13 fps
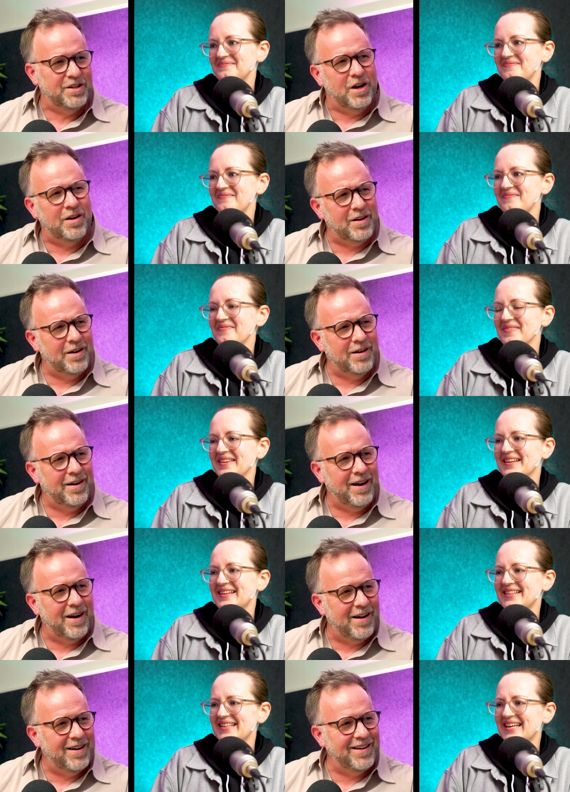Speaker 1: younger
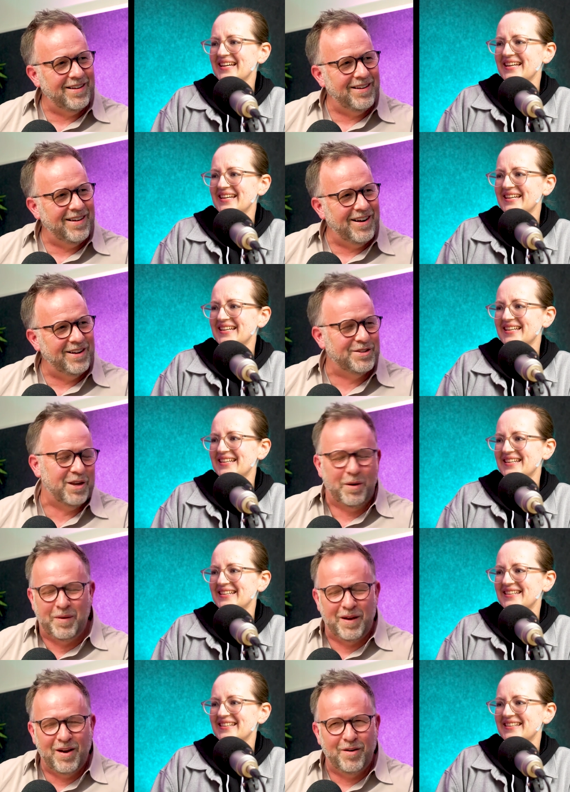Han, yeah. Hans, I
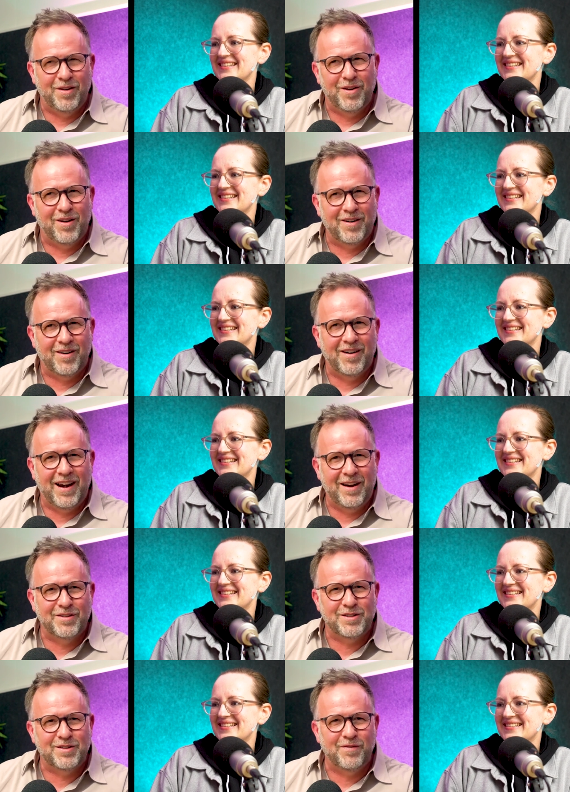mean, younger
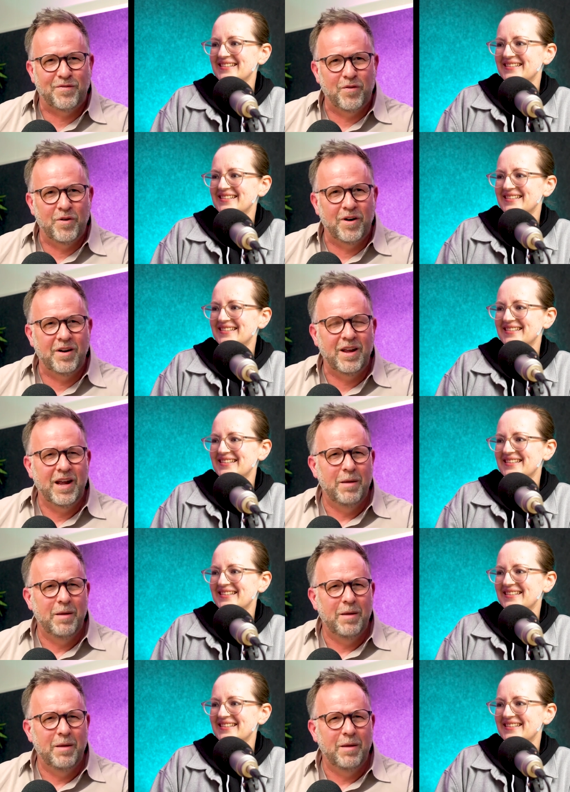Harrison Ford,